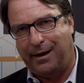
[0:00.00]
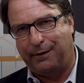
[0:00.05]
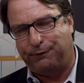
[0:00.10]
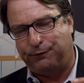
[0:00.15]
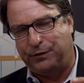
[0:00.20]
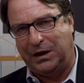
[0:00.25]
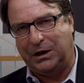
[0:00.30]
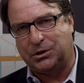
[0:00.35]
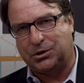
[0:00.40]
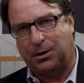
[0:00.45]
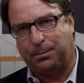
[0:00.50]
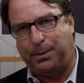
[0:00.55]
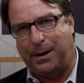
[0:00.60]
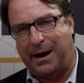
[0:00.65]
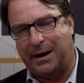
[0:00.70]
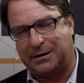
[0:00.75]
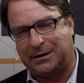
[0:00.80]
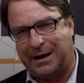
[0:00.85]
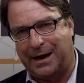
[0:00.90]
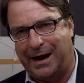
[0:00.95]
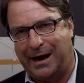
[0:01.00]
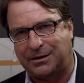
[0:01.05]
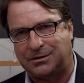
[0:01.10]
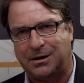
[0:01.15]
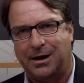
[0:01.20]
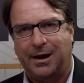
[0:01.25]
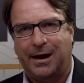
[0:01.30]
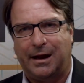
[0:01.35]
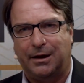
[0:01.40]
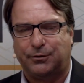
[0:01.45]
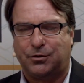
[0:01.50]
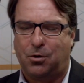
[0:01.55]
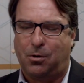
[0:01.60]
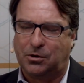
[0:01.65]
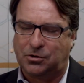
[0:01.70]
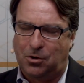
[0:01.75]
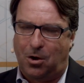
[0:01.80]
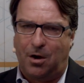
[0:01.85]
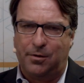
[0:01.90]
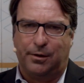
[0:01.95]
feature podcast, and of course
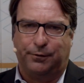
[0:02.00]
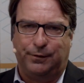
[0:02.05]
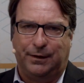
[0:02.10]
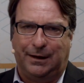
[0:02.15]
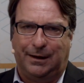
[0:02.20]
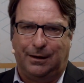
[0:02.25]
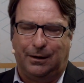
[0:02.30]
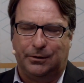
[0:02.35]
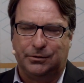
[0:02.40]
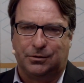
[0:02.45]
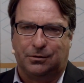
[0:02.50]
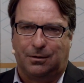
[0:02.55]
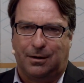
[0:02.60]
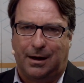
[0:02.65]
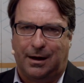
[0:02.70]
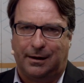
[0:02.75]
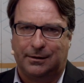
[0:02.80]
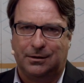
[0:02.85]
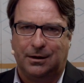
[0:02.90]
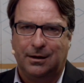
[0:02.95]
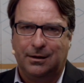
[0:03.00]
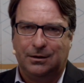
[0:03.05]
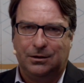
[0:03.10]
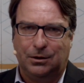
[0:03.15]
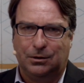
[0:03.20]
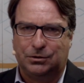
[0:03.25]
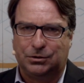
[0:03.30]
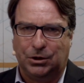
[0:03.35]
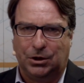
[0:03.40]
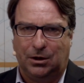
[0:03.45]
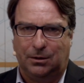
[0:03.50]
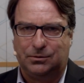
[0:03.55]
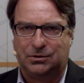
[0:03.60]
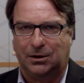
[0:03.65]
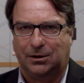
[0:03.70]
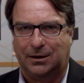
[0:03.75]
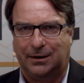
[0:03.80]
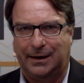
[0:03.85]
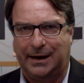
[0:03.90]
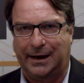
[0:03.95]
all the videos are on YouTube,
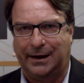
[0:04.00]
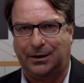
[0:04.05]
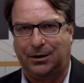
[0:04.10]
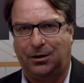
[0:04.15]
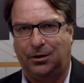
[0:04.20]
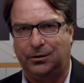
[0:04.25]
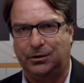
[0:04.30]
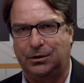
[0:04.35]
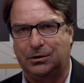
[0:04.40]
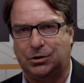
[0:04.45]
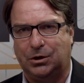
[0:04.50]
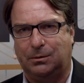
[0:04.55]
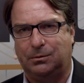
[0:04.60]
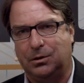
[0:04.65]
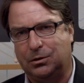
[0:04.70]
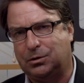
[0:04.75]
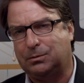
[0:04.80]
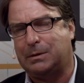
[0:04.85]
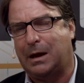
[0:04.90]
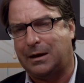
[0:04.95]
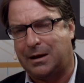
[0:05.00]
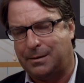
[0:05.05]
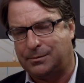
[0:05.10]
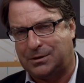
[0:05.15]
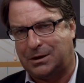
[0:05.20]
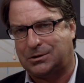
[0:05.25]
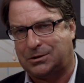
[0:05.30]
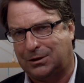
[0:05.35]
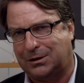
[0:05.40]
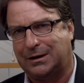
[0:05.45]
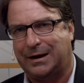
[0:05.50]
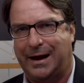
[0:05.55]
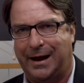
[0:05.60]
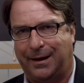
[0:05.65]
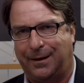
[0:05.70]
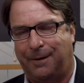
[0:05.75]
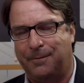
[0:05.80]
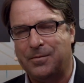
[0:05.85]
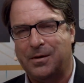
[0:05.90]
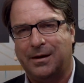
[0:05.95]
SiliconANGLE, YouTube,
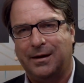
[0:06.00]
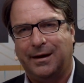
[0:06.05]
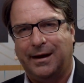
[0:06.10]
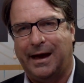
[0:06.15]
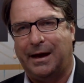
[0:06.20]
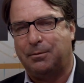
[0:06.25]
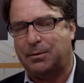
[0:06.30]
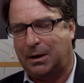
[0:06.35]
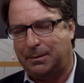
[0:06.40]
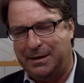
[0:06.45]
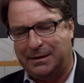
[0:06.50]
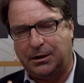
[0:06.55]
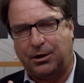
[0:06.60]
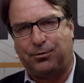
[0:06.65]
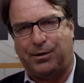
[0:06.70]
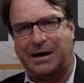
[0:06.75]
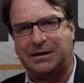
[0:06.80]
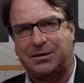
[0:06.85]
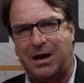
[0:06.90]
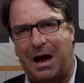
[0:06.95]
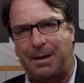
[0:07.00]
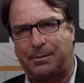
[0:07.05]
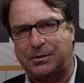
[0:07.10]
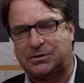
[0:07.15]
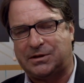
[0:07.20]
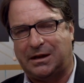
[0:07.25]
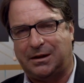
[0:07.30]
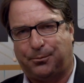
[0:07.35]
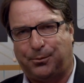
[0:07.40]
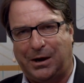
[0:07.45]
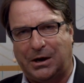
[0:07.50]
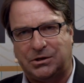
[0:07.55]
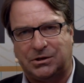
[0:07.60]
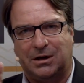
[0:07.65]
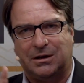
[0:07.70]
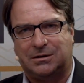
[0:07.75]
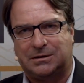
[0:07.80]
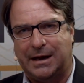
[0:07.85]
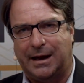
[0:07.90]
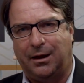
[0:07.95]
youtube.com/SiliconANGLE, and we're going to be at the Grace Hopper
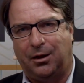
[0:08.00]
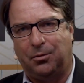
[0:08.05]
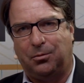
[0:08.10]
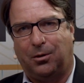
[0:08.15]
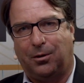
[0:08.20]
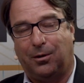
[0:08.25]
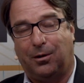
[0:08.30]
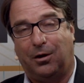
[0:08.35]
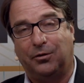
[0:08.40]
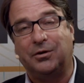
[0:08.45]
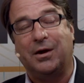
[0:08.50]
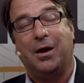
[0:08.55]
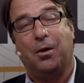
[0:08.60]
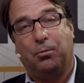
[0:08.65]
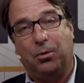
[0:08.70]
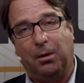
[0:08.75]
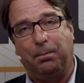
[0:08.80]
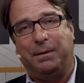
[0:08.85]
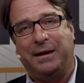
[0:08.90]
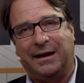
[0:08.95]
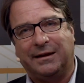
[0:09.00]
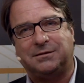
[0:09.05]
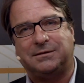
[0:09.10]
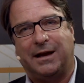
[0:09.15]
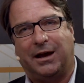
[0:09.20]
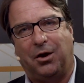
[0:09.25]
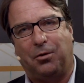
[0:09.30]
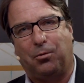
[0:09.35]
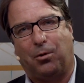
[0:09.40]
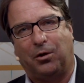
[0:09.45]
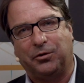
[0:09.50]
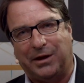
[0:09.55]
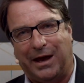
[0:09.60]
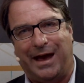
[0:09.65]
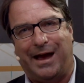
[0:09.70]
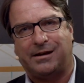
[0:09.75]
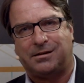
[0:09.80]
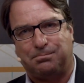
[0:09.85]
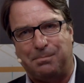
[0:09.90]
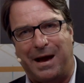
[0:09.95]
Celebration, Dell World. We'll be at Dell World to
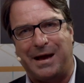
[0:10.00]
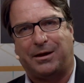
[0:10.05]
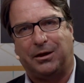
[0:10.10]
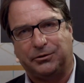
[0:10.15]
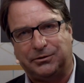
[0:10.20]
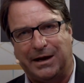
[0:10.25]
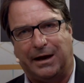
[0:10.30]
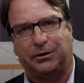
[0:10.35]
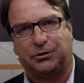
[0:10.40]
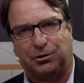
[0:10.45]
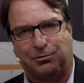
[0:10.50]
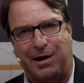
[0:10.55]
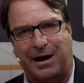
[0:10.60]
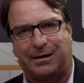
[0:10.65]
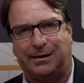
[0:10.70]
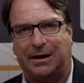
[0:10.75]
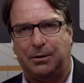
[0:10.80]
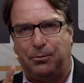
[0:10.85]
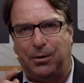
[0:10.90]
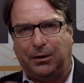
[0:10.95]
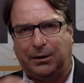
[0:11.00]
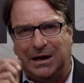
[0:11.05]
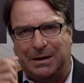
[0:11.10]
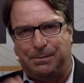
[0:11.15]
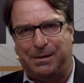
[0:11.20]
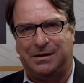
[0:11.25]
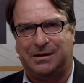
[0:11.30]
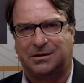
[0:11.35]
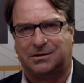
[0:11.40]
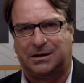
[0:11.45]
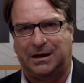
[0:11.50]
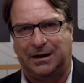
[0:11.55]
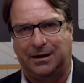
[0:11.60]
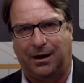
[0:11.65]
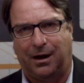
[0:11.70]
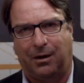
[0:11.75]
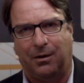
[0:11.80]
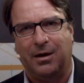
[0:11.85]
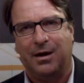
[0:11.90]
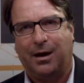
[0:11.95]
ask Michael Dell directly, will he be the
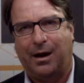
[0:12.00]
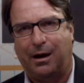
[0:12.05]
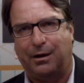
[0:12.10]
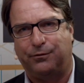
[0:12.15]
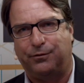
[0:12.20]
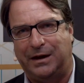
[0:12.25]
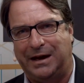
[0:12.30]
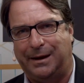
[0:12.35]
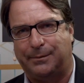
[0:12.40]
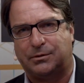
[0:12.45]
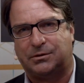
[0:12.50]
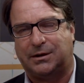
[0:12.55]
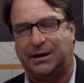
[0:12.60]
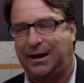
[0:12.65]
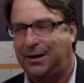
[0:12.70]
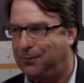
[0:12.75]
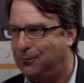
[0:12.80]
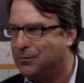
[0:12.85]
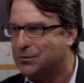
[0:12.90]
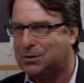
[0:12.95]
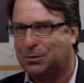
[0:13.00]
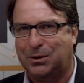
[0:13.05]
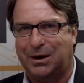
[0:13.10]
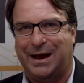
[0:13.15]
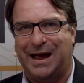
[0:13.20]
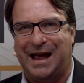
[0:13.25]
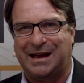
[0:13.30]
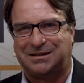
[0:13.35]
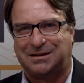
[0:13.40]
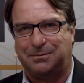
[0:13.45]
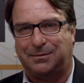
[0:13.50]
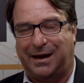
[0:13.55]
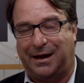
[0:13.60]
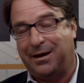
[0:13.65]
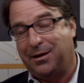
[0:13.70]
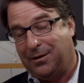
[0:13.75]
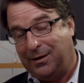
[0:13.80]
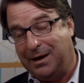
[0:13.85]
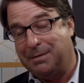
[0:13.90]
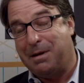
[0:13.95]
CEO of EMC? So we're going to ask him that.
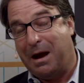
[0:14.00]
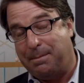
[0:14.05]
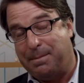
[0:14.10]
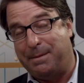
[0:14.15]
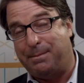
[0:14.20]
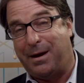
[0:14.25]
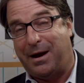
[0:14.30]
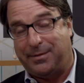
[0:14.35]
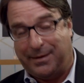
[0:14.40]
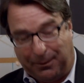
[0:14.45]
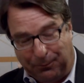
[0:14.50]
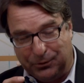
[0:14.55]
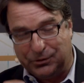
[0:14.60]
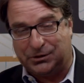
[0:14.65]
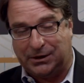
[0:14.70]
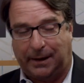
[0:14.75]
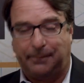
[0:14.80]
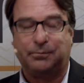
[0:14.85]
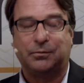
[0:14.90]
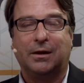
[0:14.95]
He might be by then, we'll see.